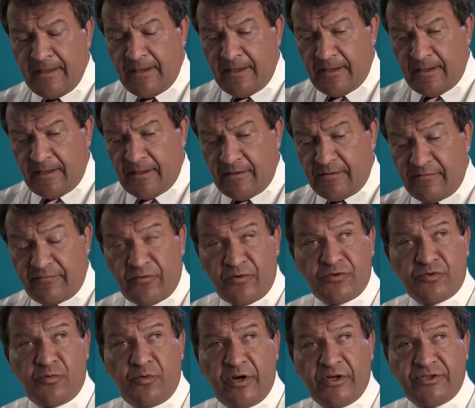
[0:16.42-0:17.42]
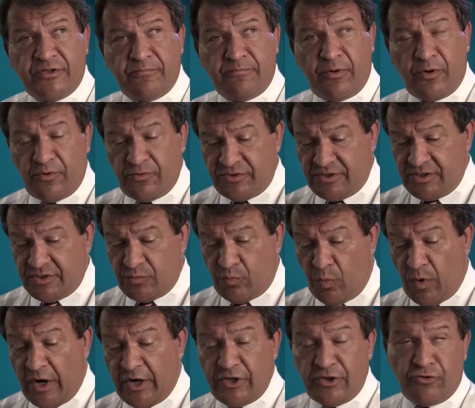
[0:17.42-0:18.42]
The first question posed is,
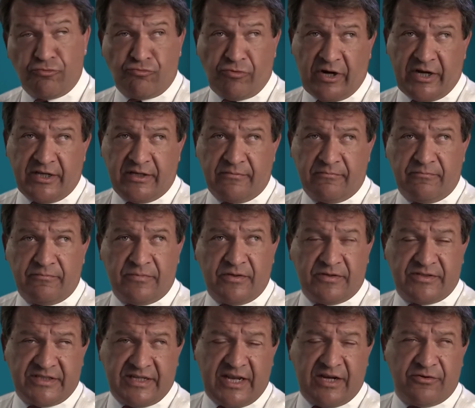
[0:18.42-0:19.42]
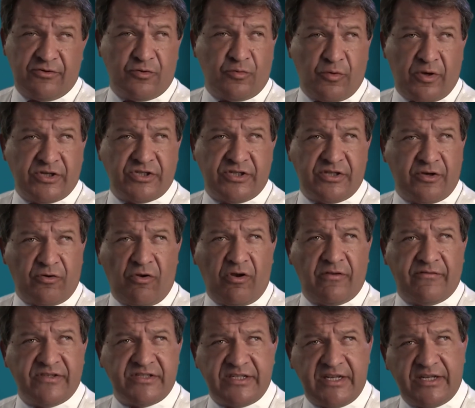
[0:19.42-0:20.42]
why are you running? A standard question that all
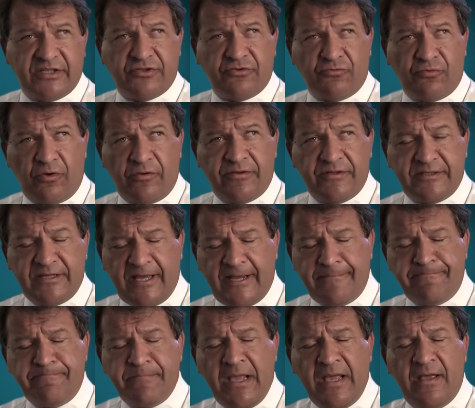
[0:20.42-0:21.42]
of us answer all the time.